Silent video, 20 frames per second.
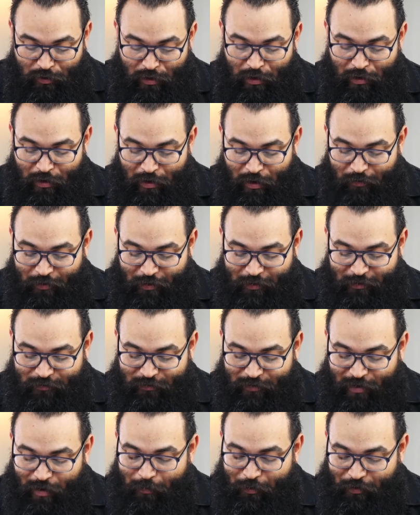you know that
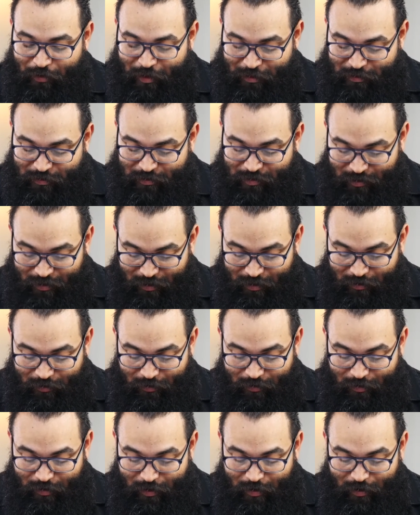summer is
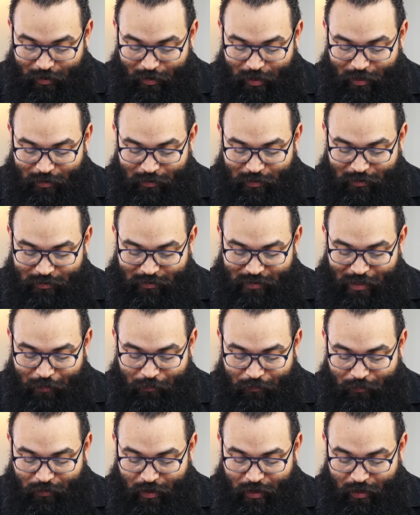near. In the
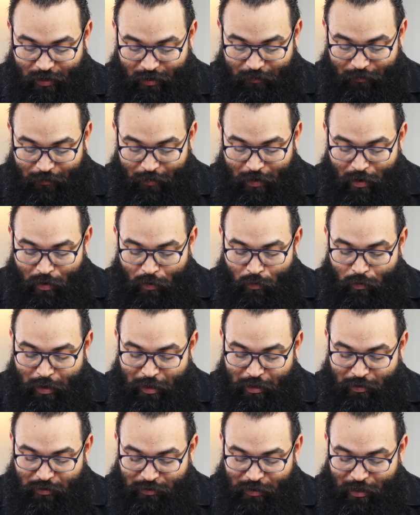same way,
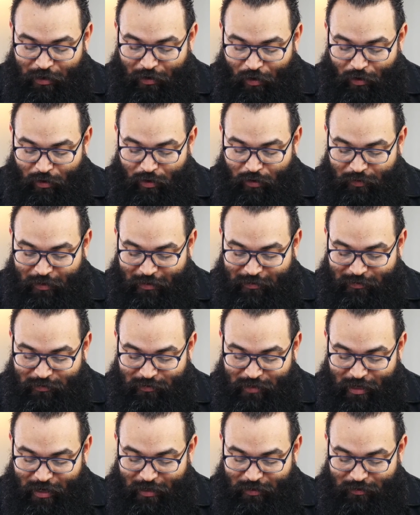when you see all of
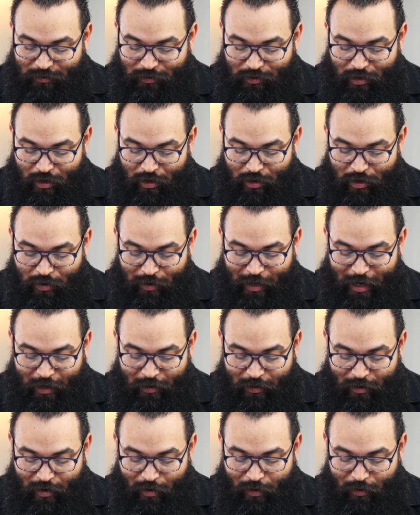these things, you
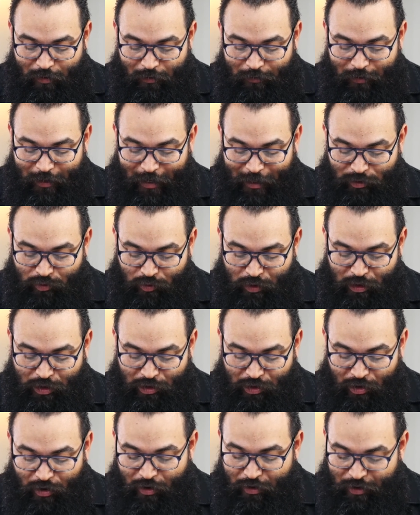can know his
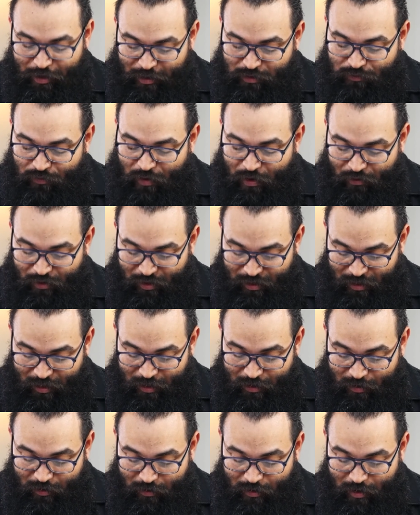return is very
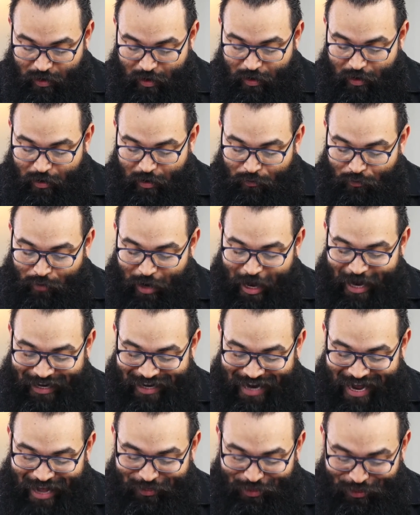near,
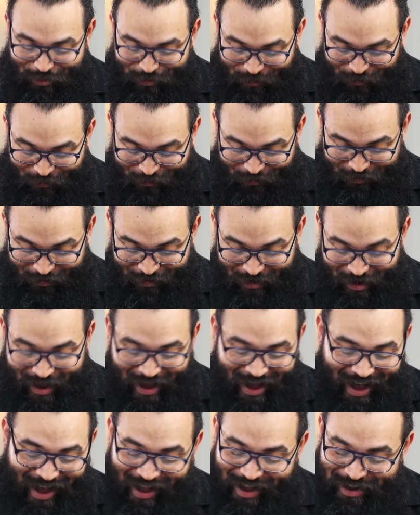right at the door.
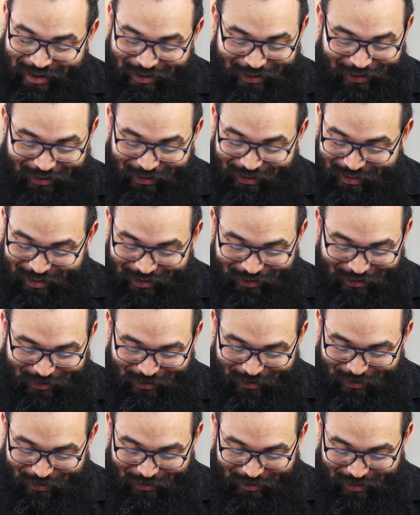I tell you the
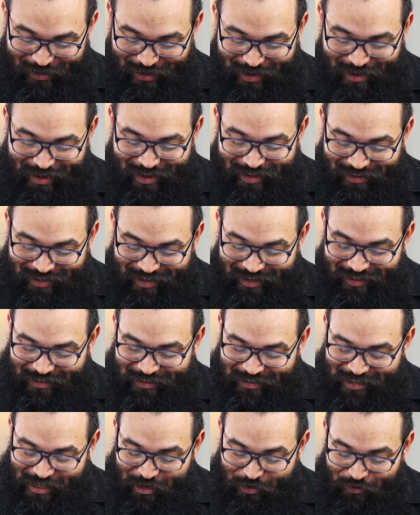truth.
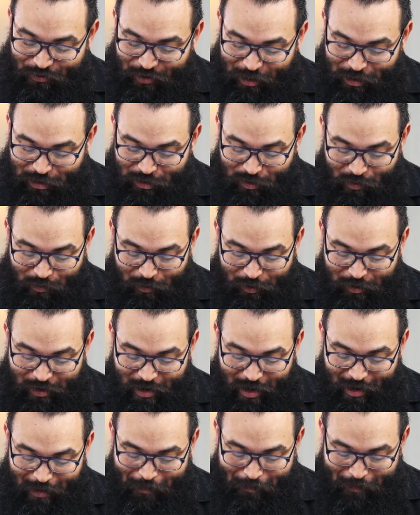This generation will
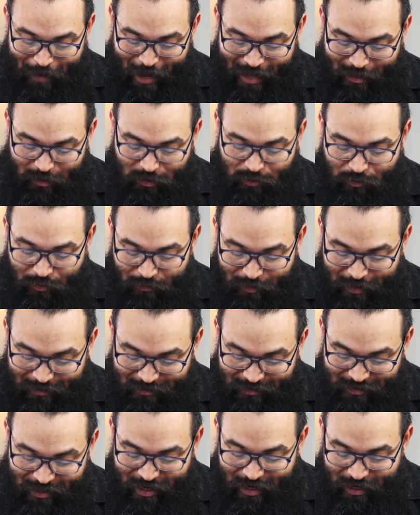not pass from the
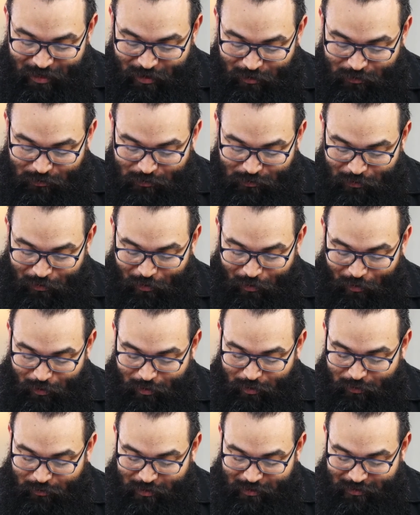scene until
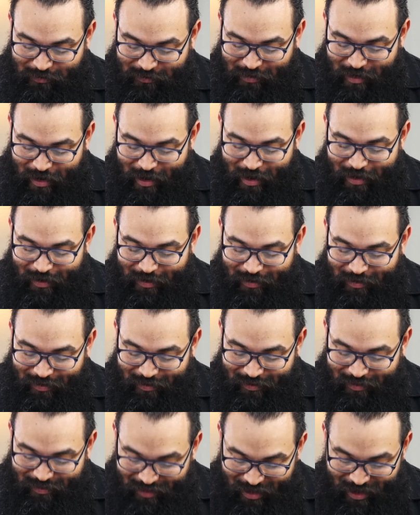all of these
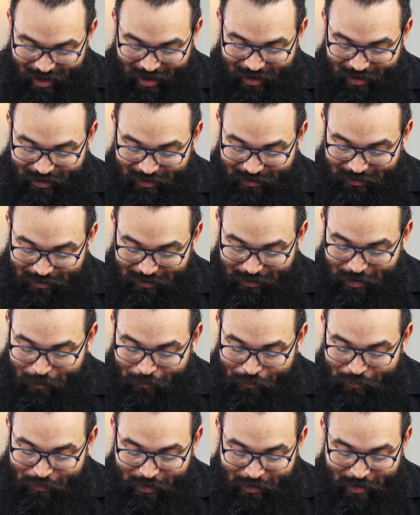
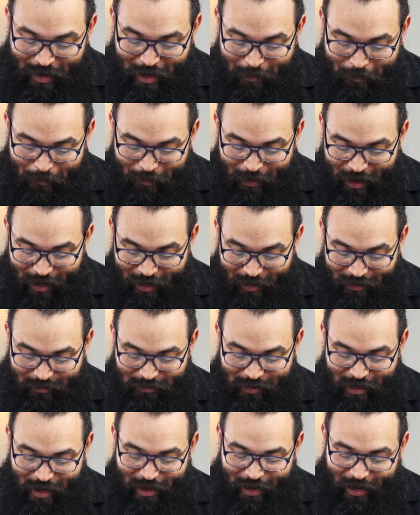things take
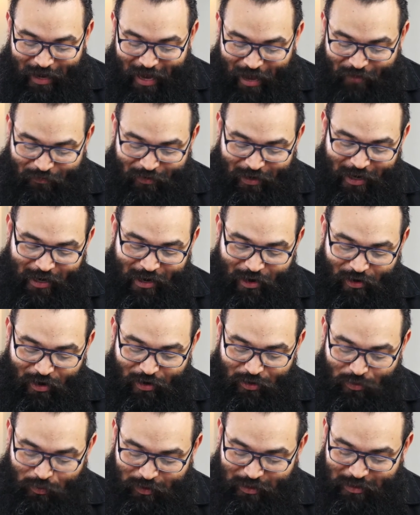place. Heaven and
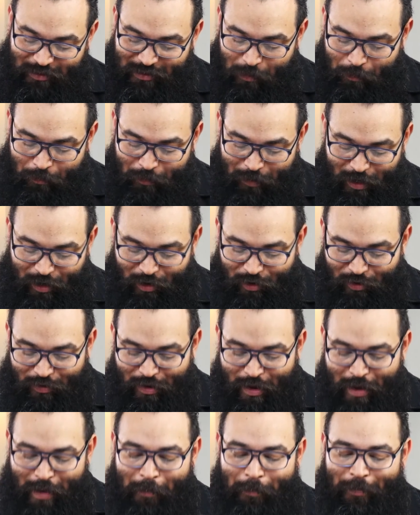earth will
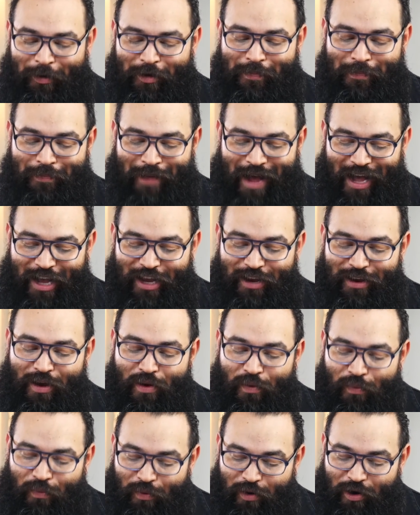disappear, but
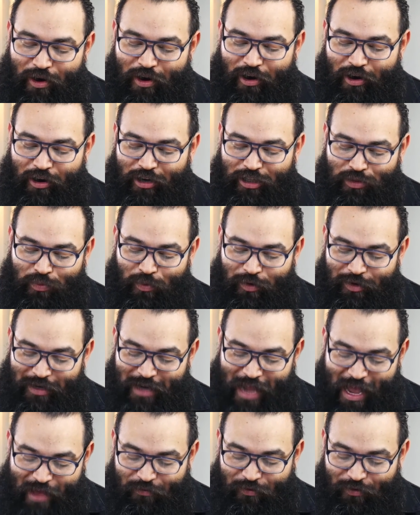my words will
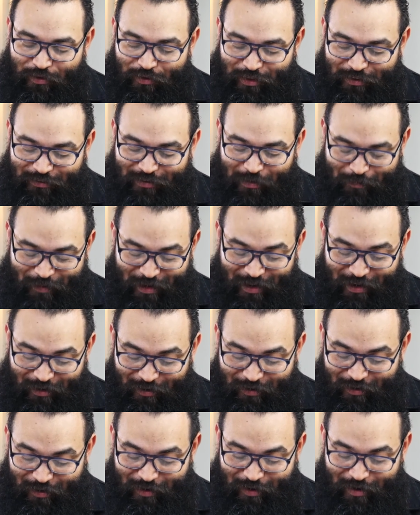never
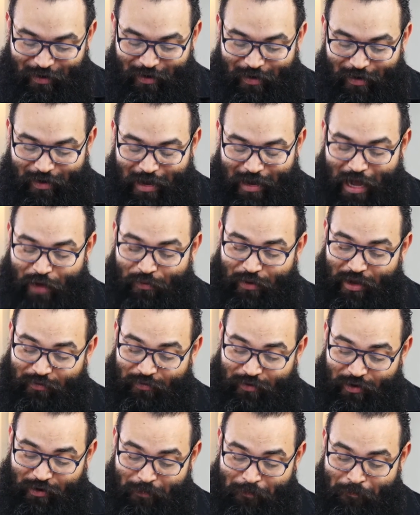disappear.
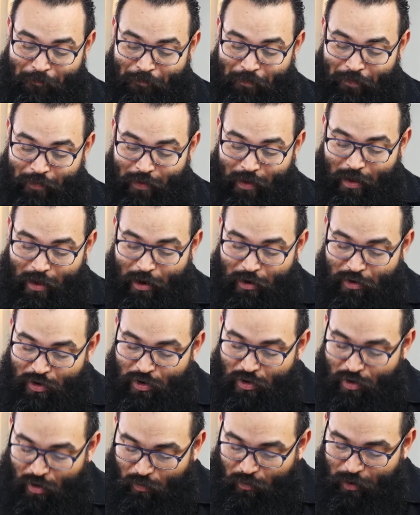However,
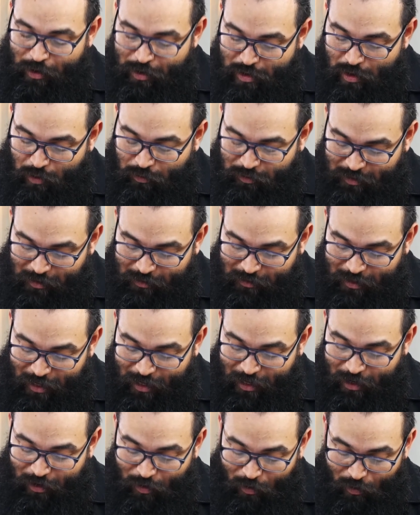no one knows the
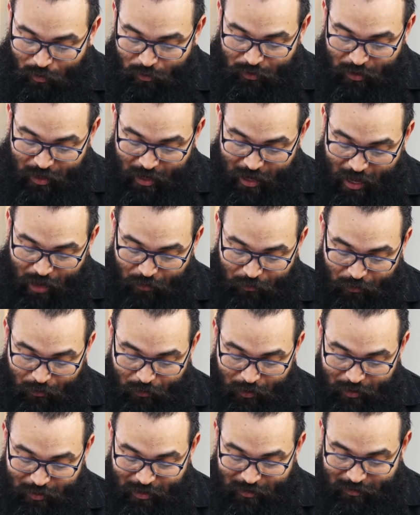day or the
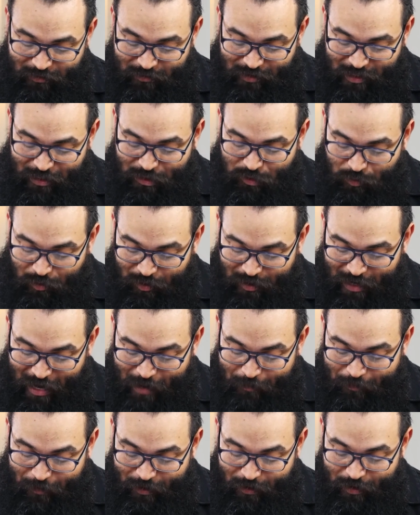hour when these things will
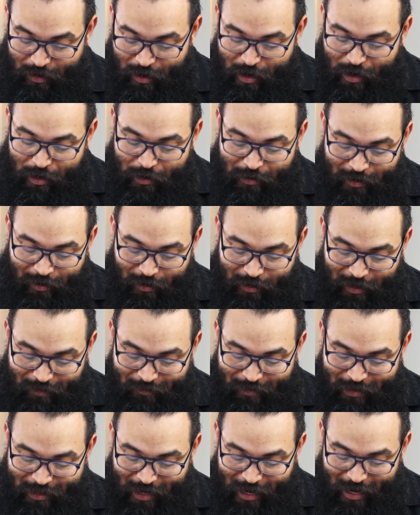happen, not
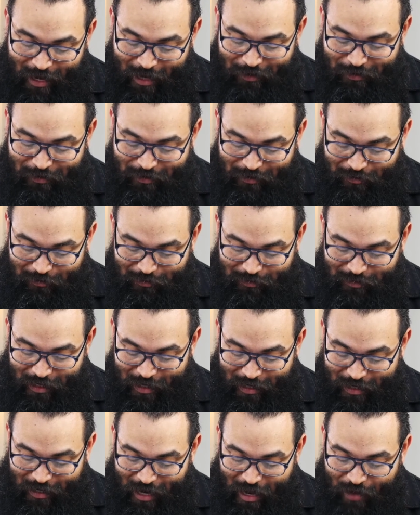even the
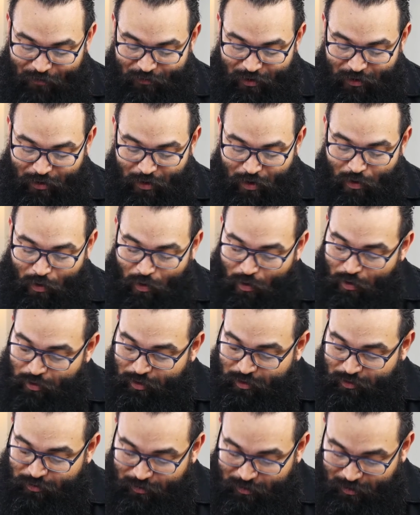angels in heaven
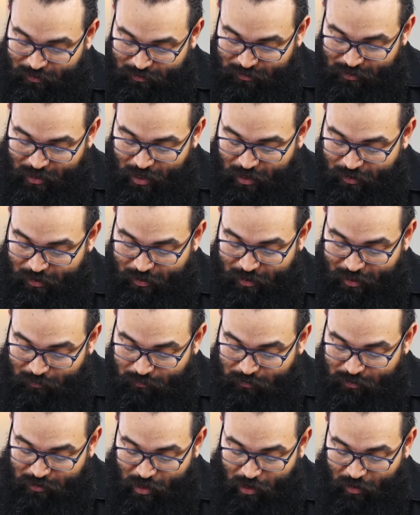or the Son
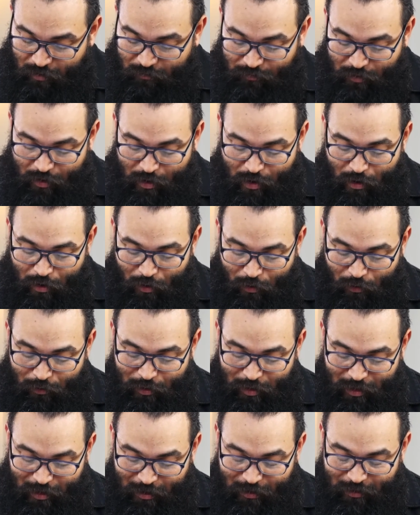himself.
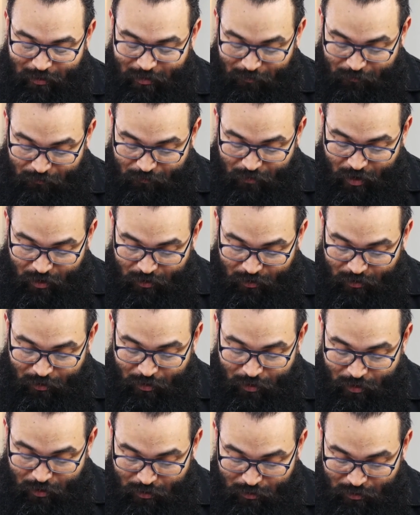Only the
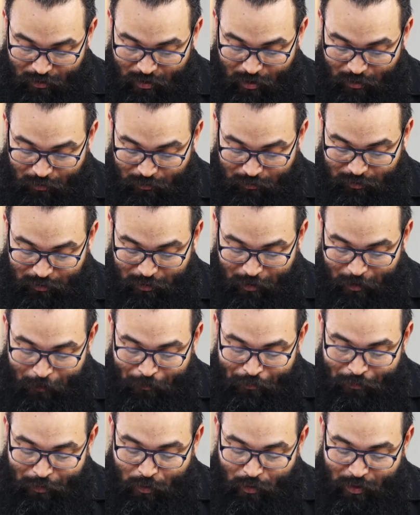Father knows.
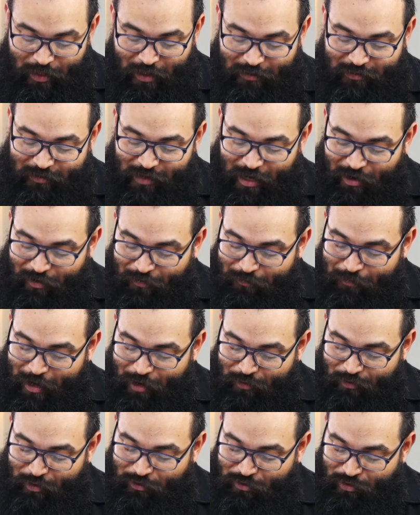When the Son of
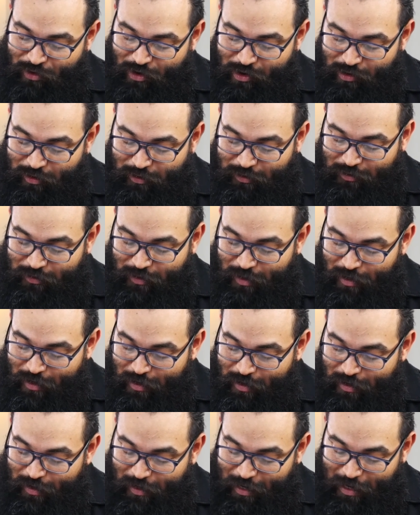Man returns,
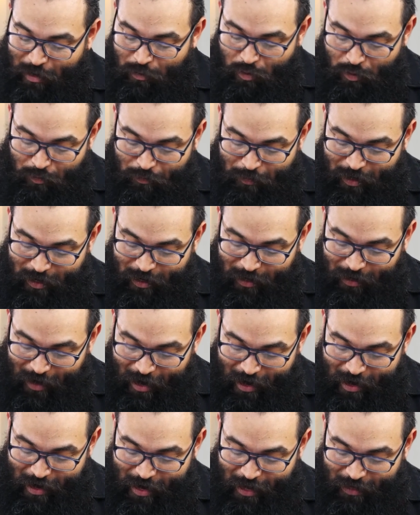it will
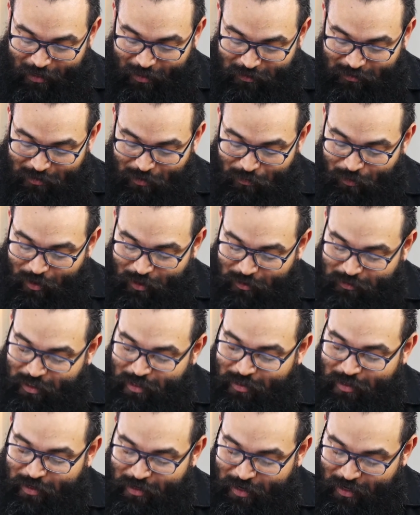be like as it
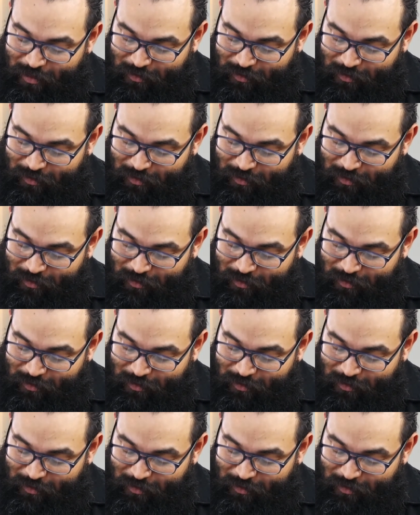was in